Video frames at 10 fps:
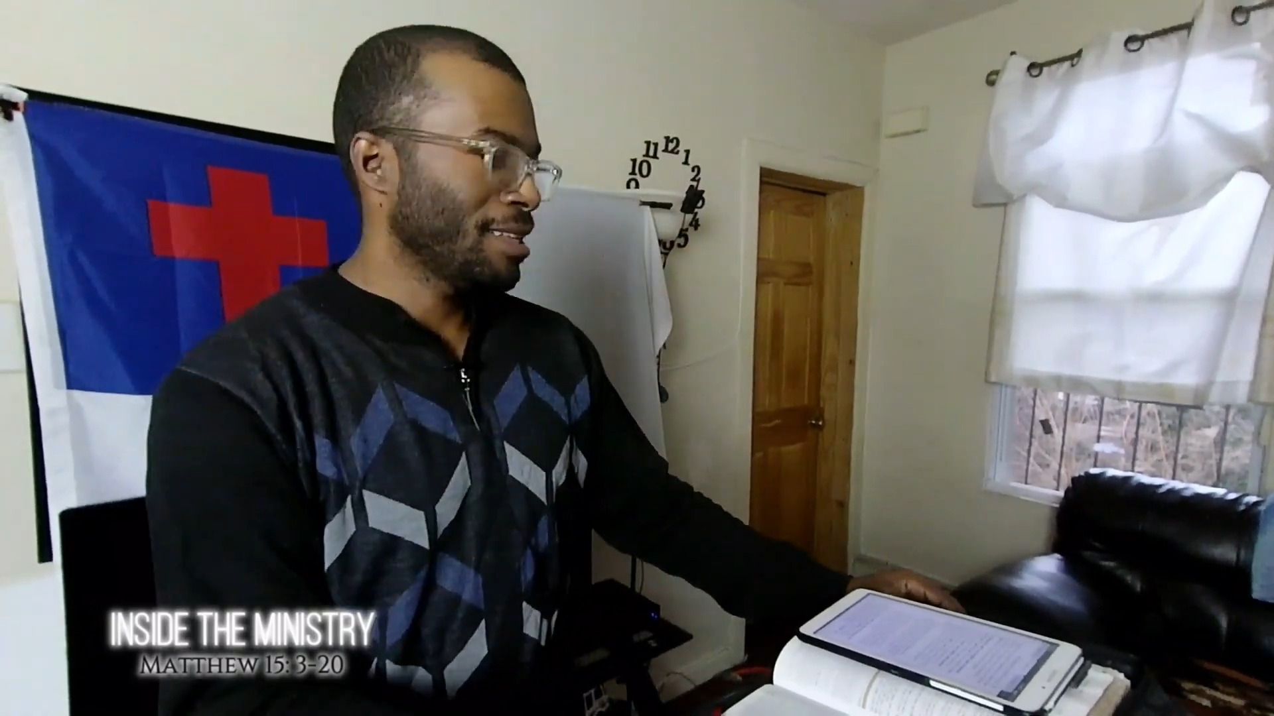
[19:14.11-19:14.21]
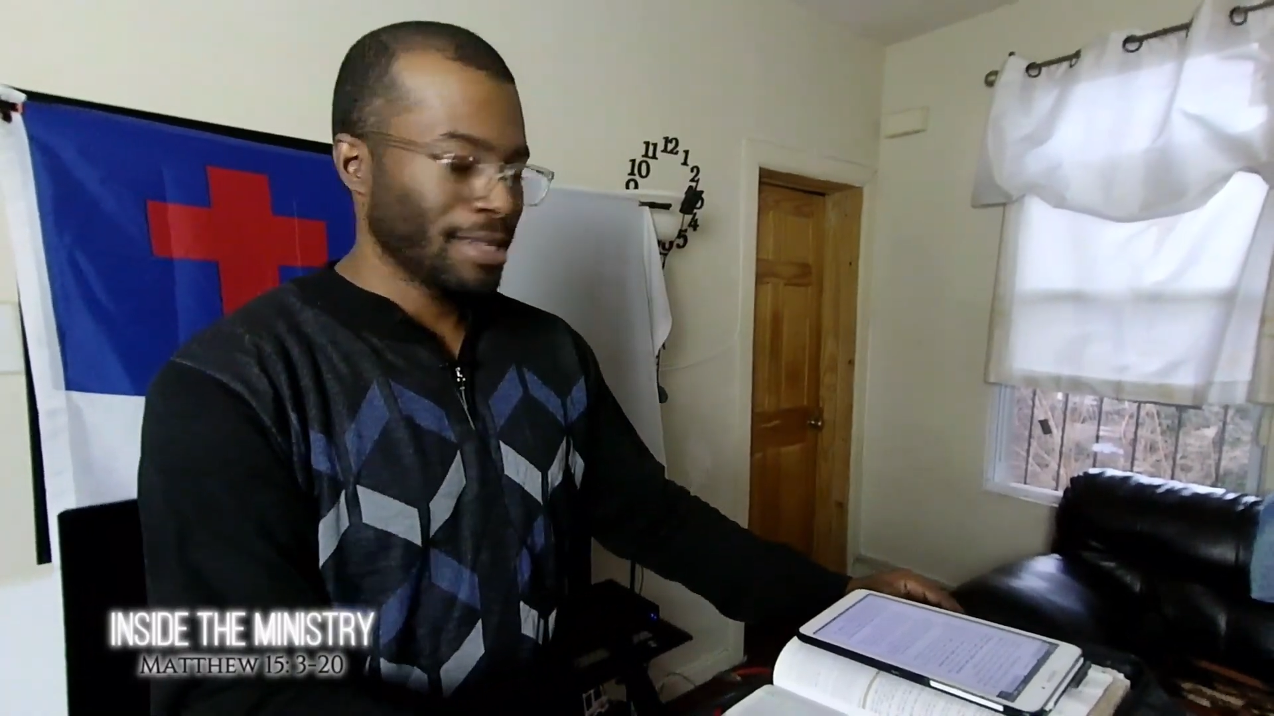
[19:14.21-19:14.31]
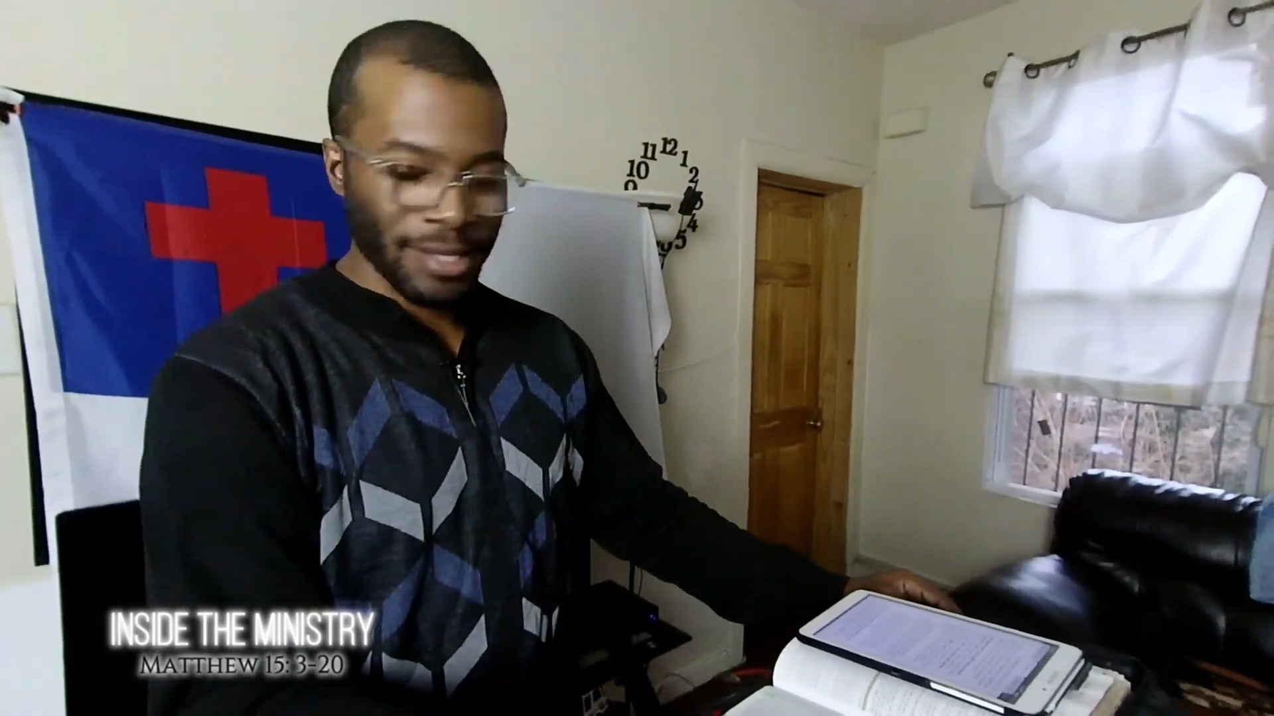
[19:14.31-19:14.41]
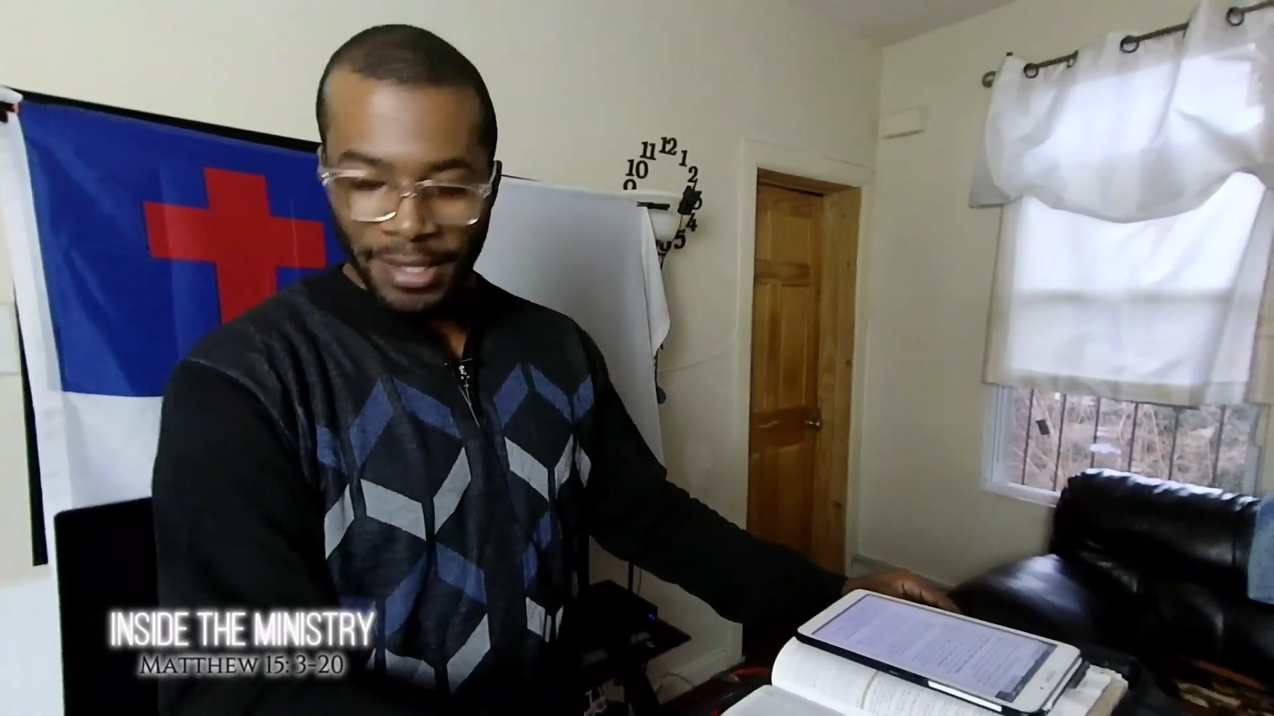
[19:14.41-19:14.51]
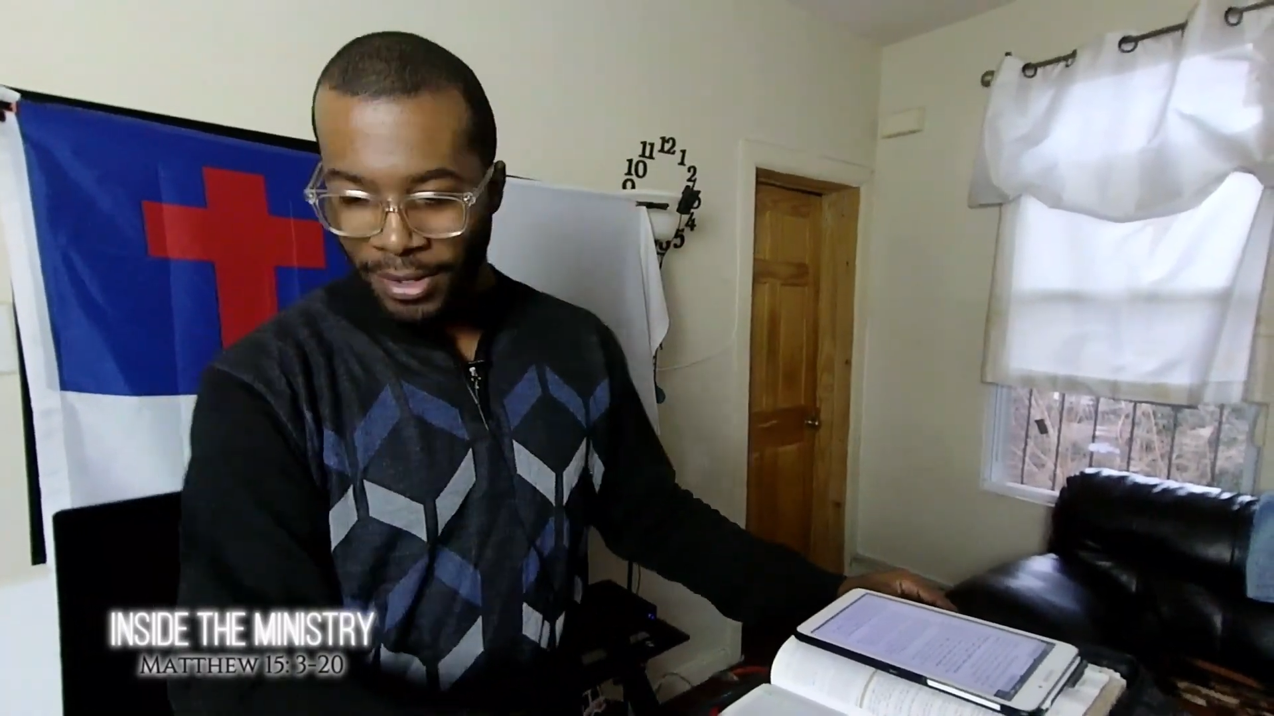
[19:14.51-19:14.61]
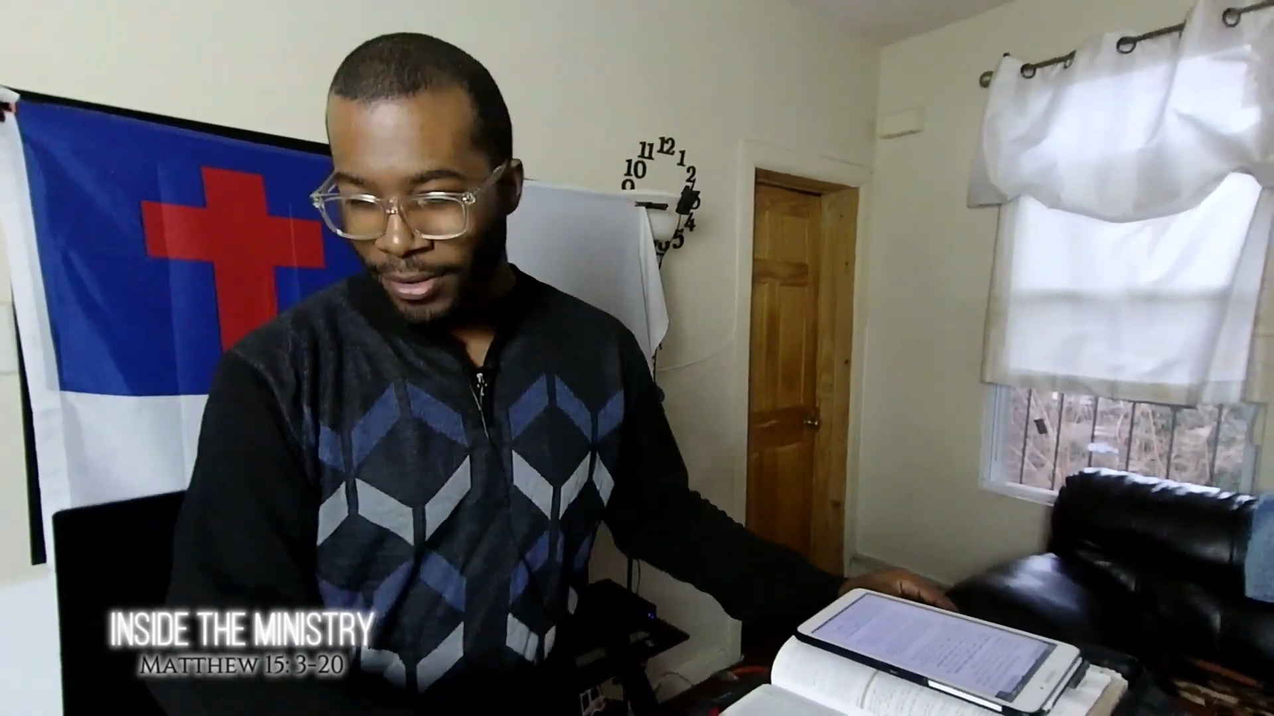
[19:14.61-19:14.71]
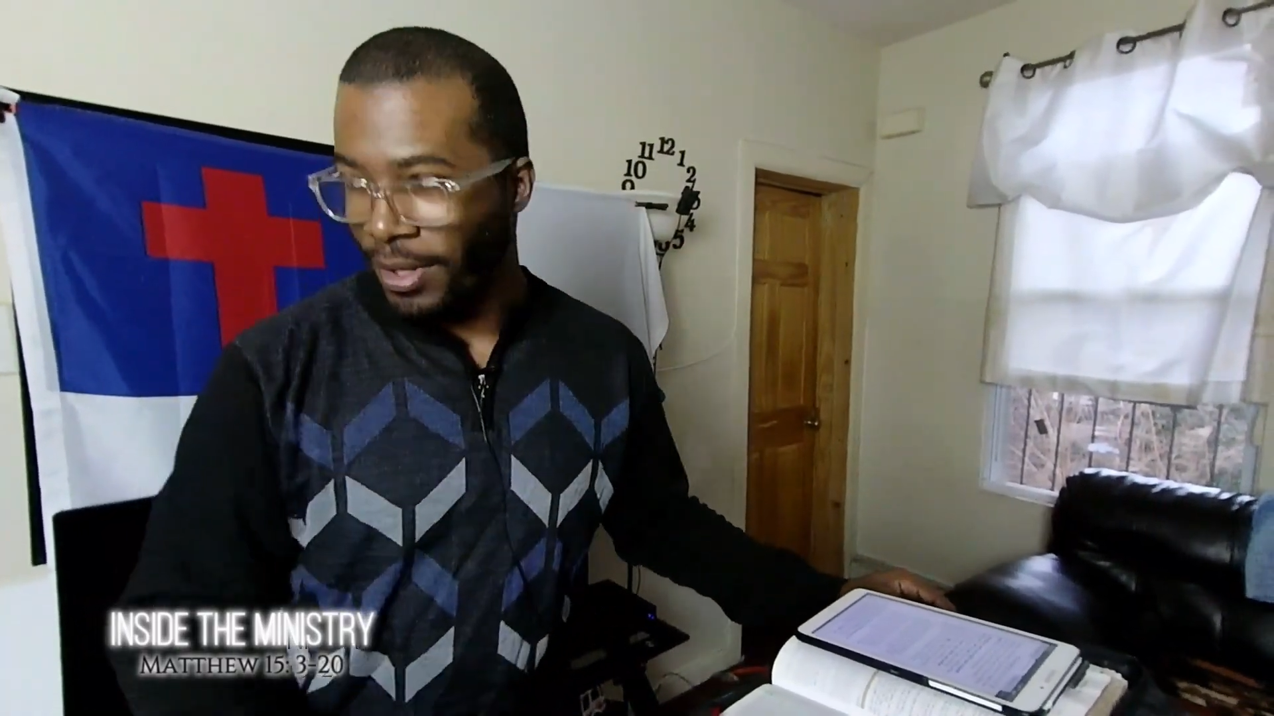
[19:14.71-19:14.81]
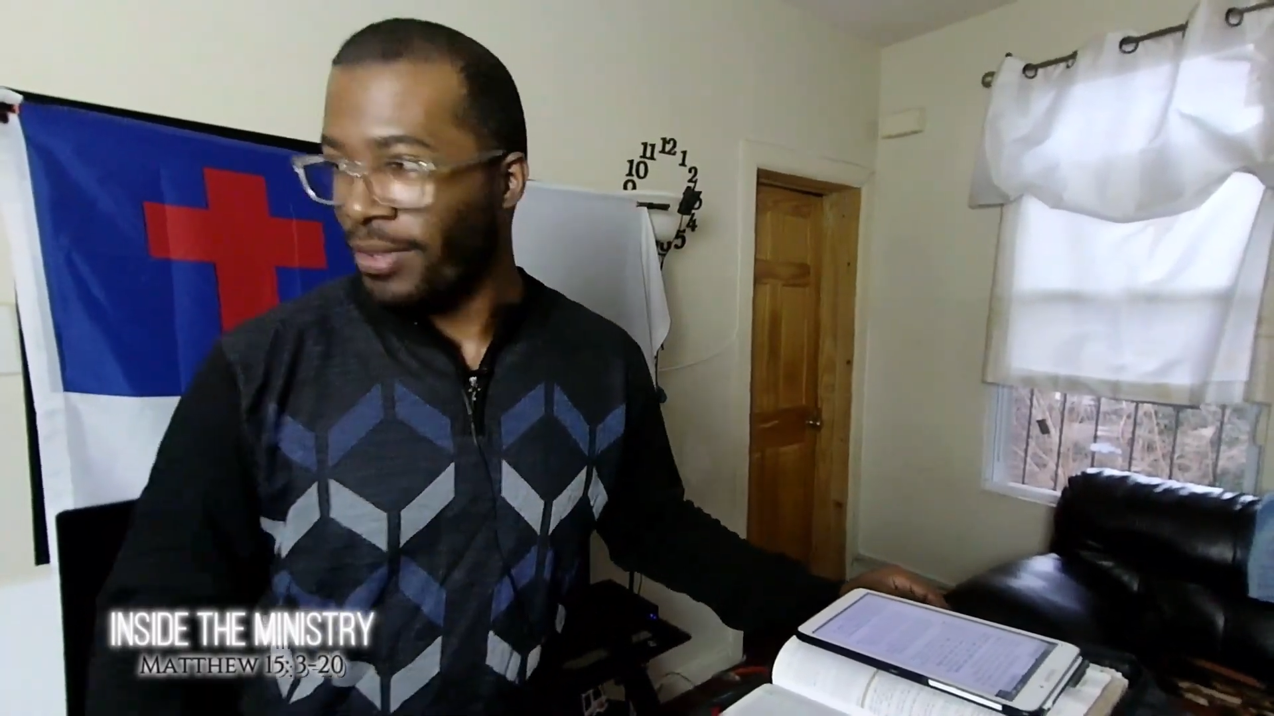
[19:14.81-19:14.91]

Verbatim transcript: person you